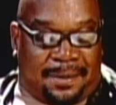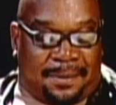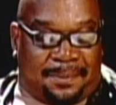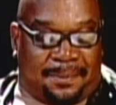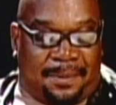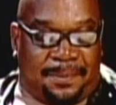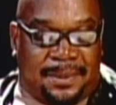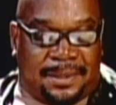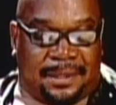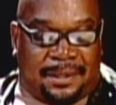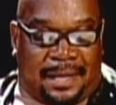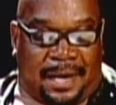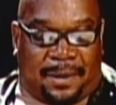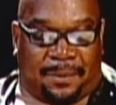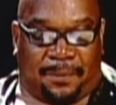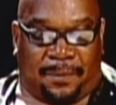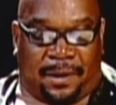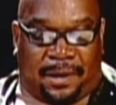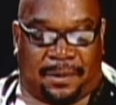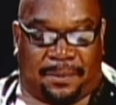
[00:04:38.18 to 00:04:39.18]
What was it like
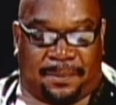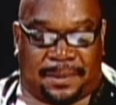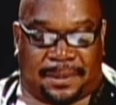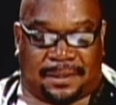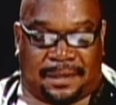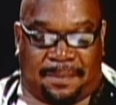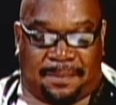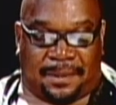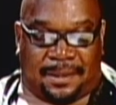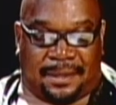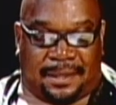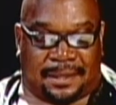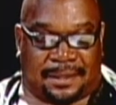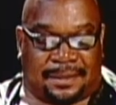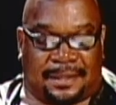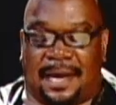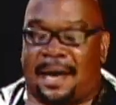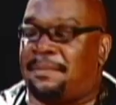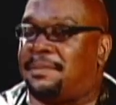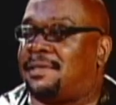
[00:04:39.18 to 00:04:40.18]
working with some of the
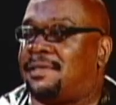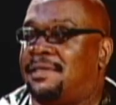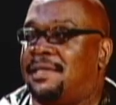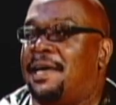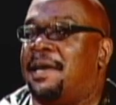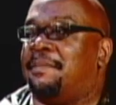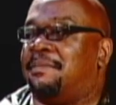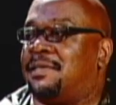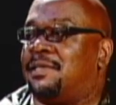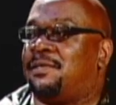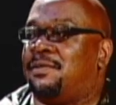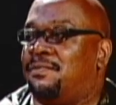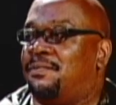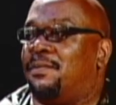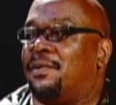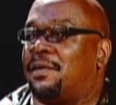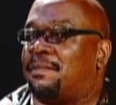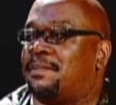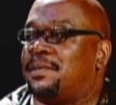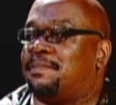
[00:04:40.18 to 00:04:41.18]
established names that you've
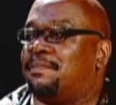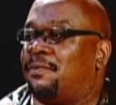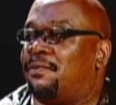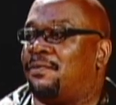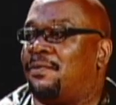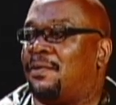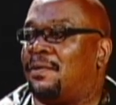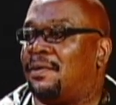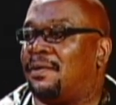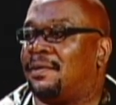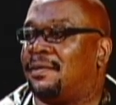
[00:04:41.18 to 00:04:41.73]
worked with before?